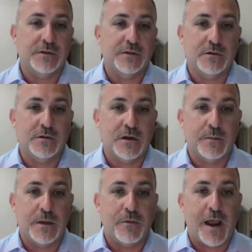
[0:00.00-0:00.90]
physical
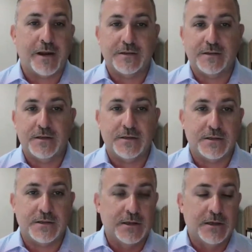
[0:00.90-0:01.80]
therapy practices
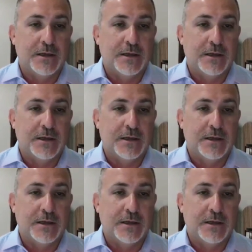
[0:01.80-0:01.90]
and